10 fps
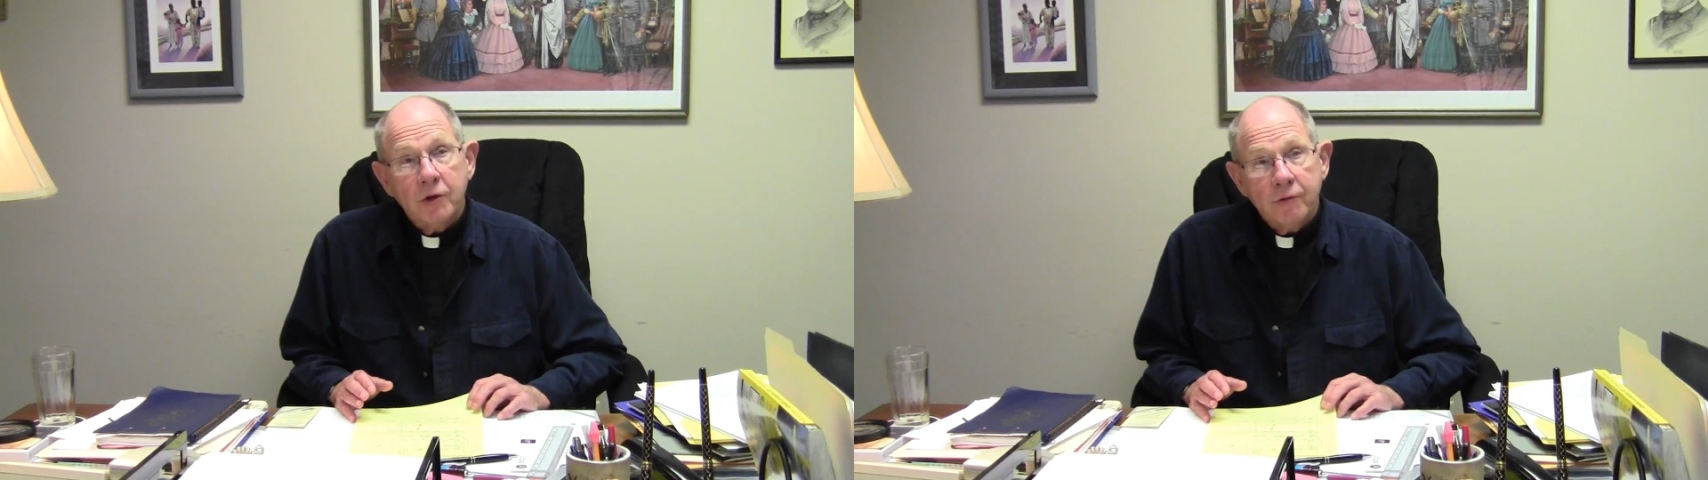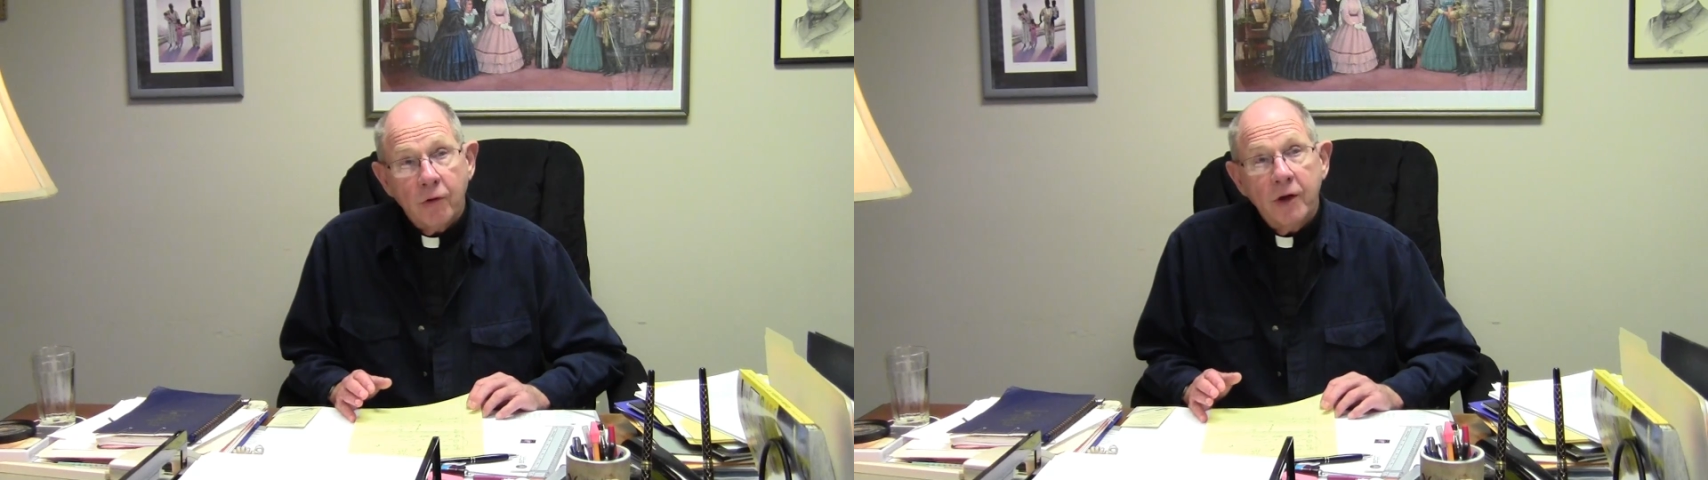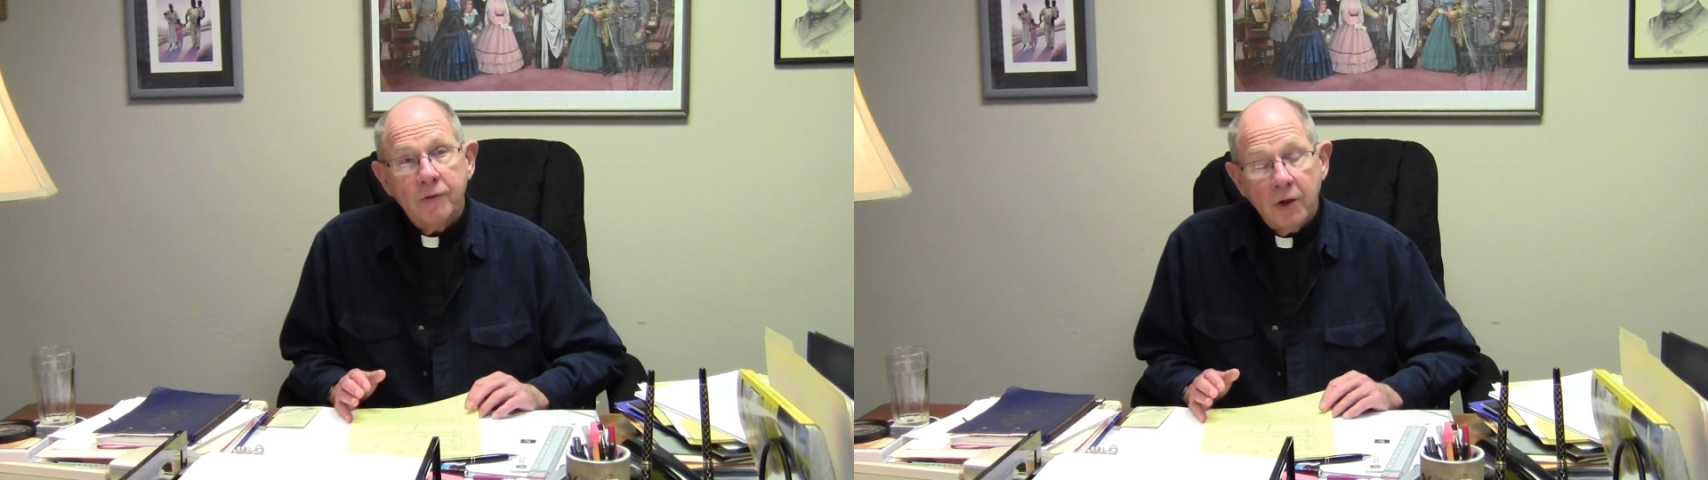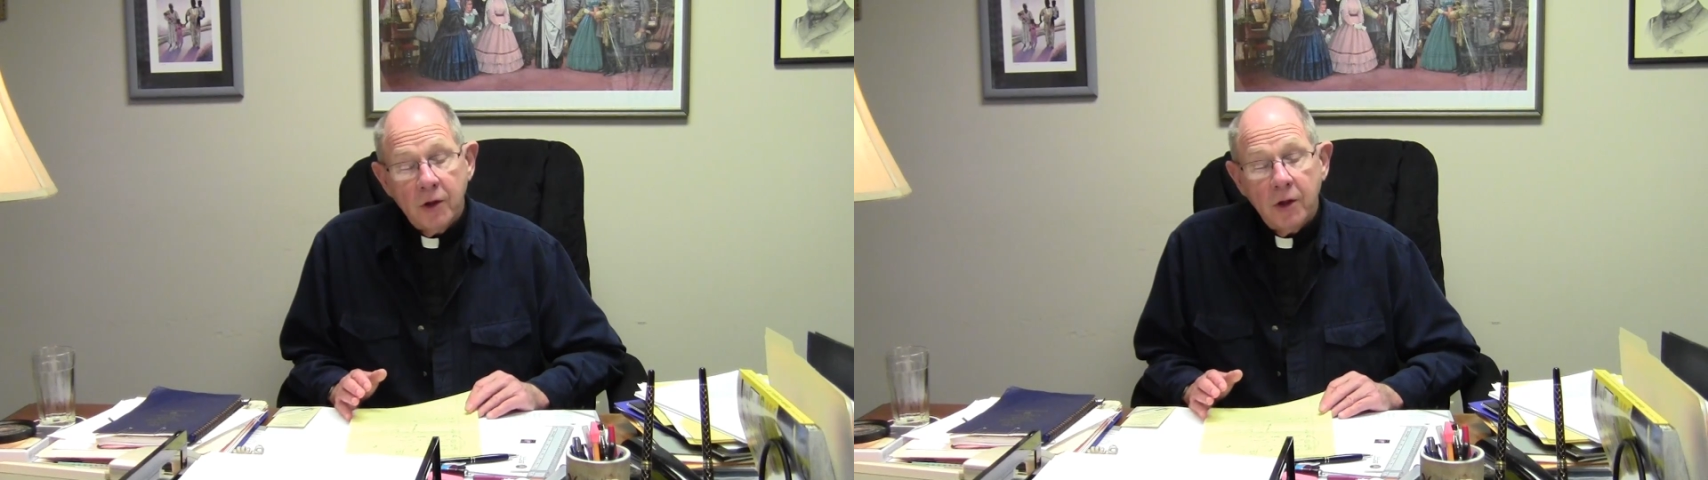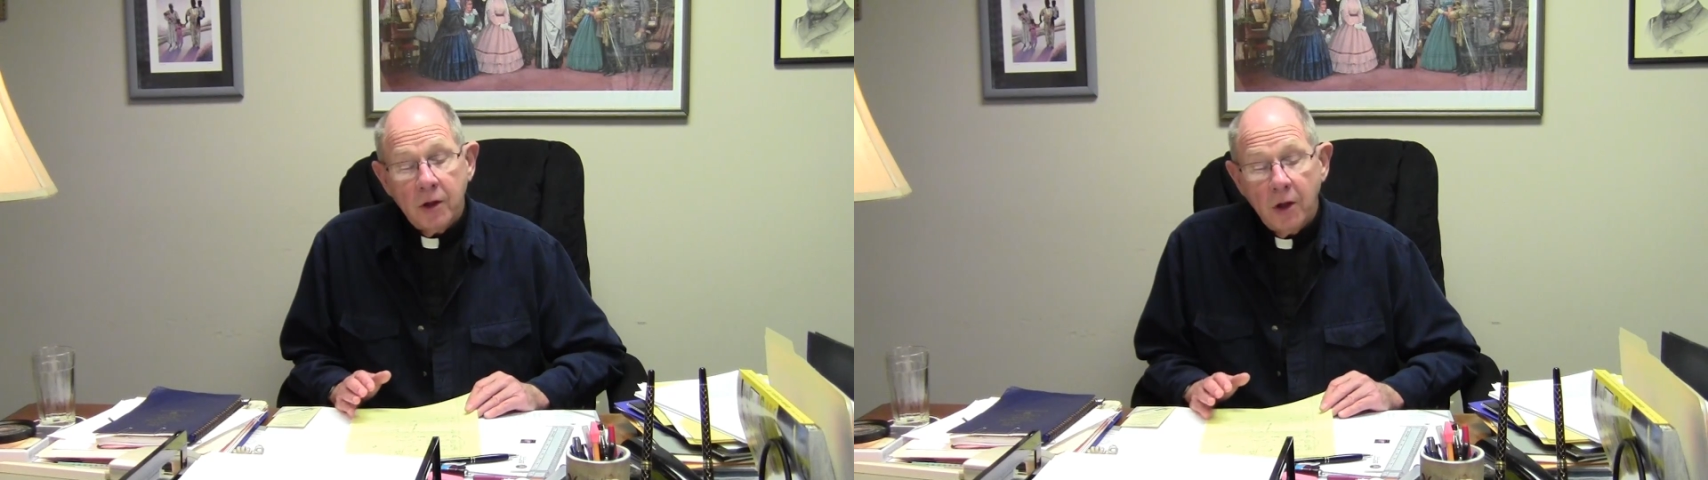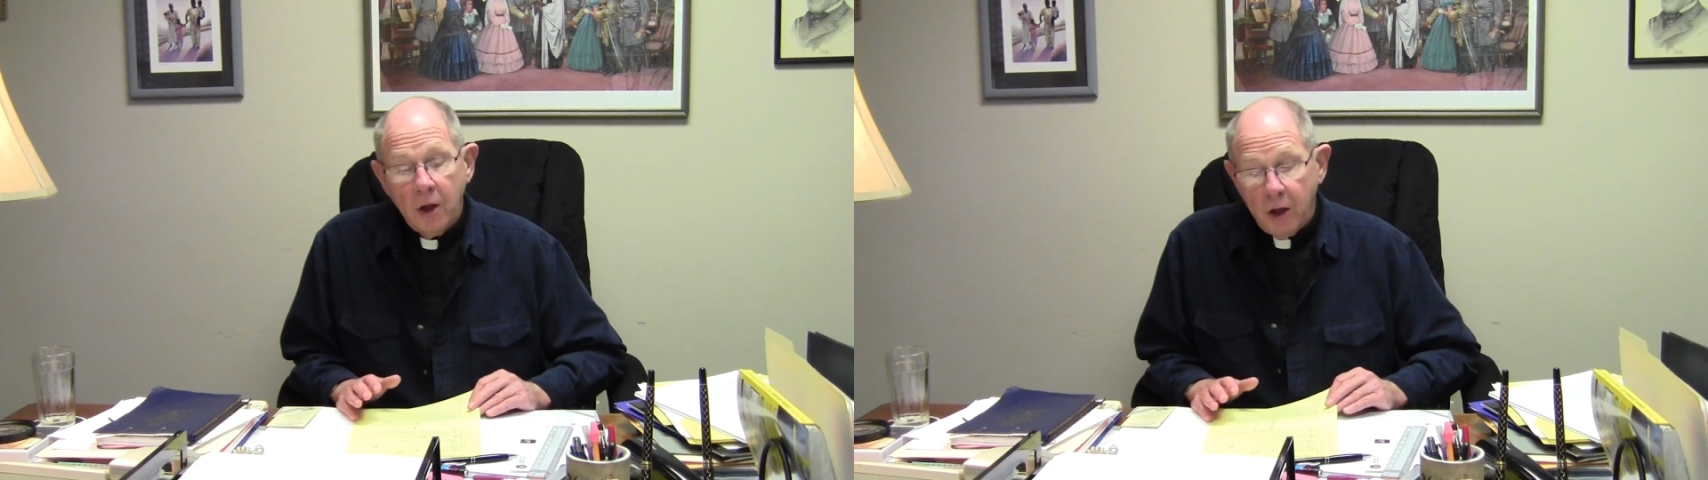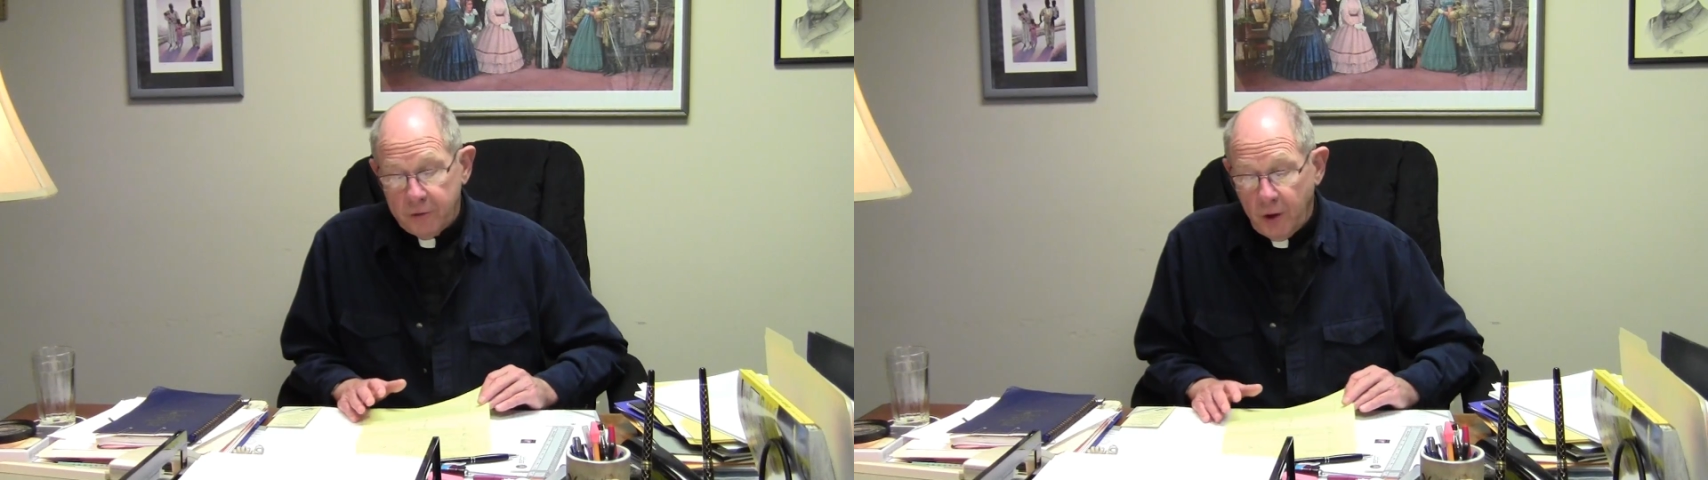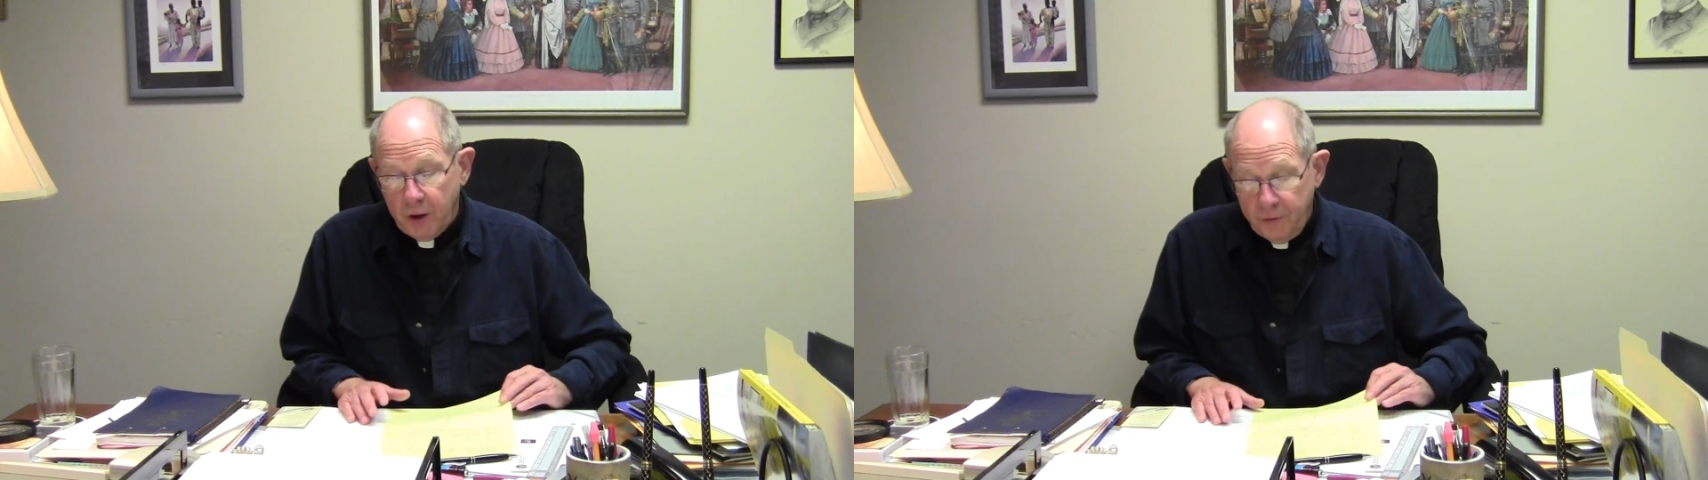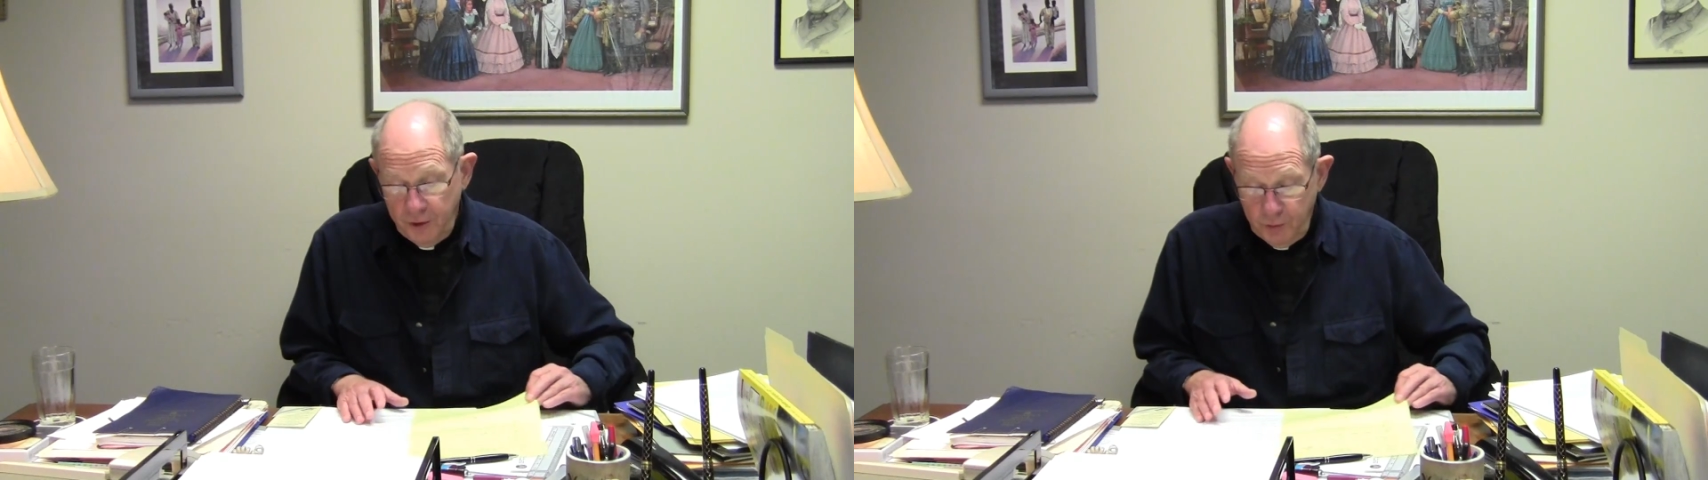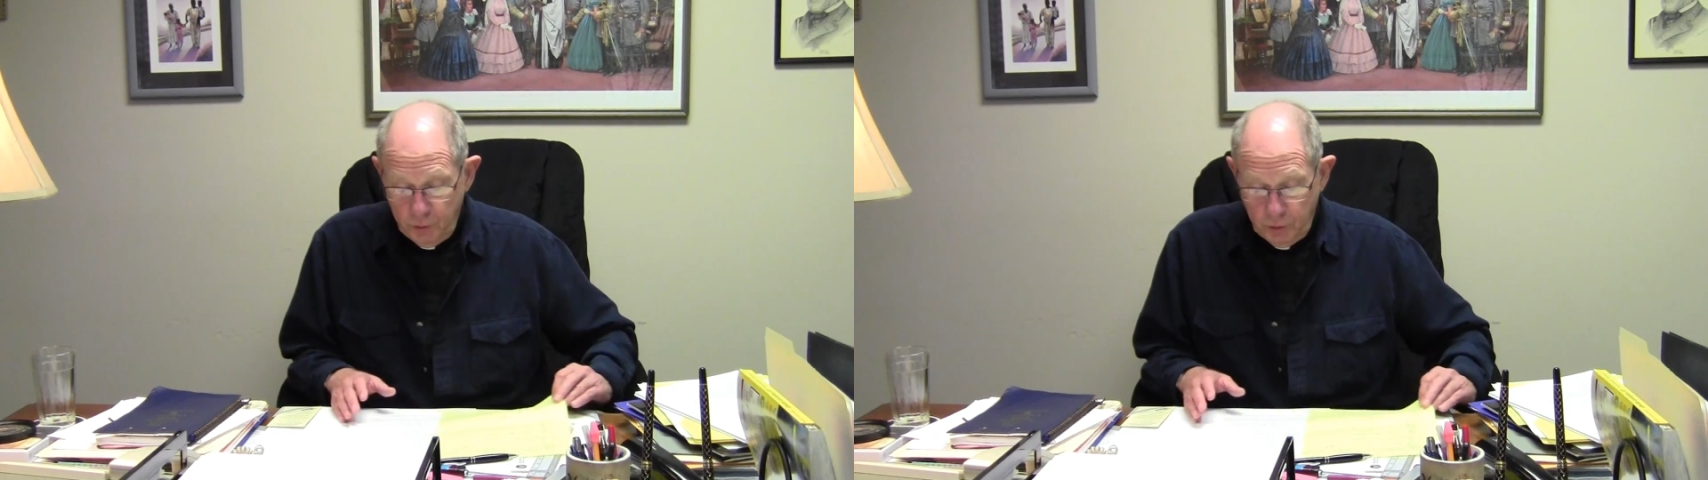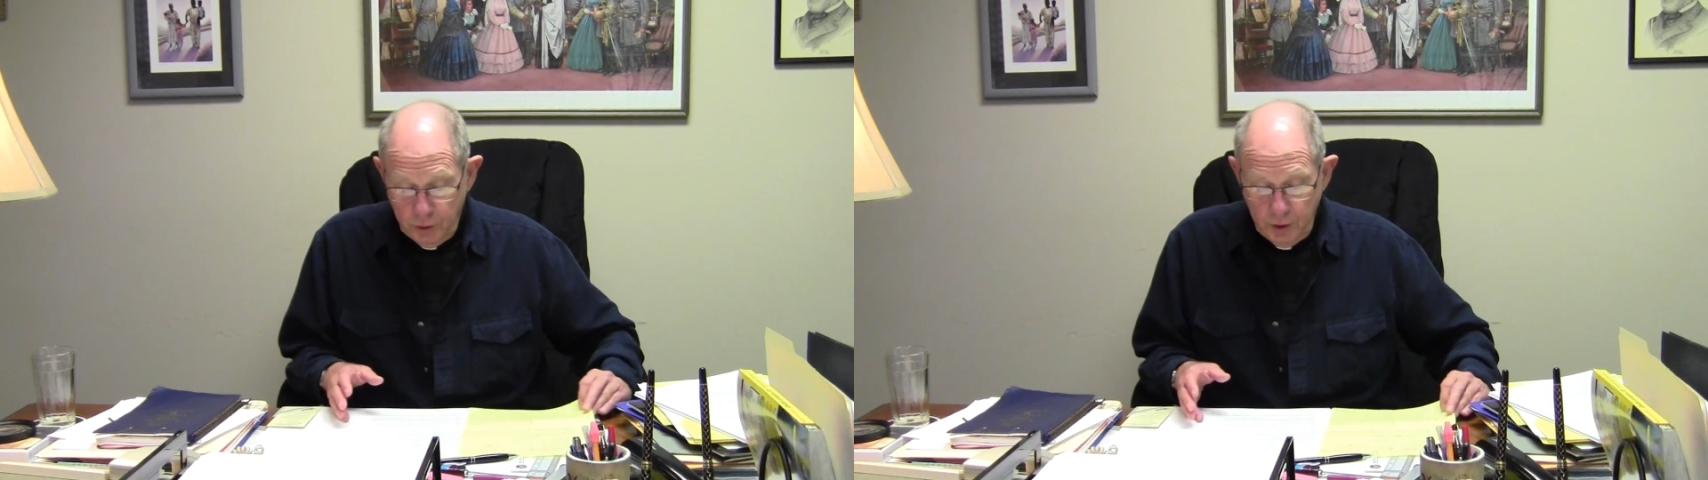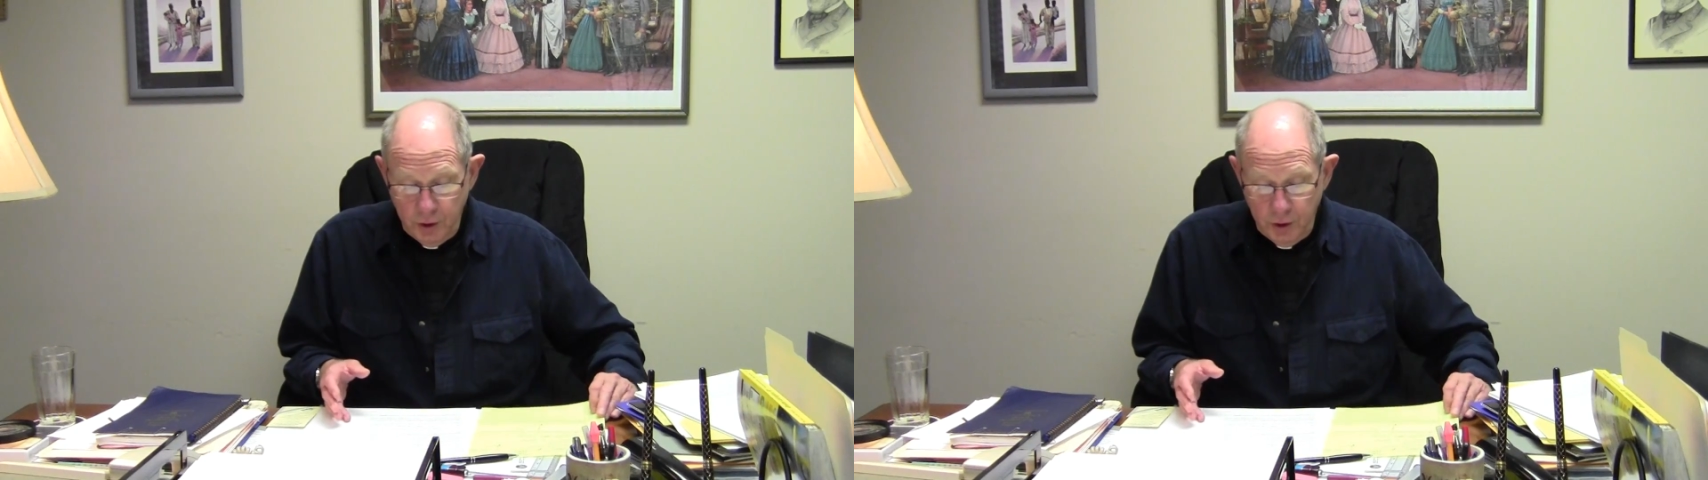as Christ the King, as our cathedral,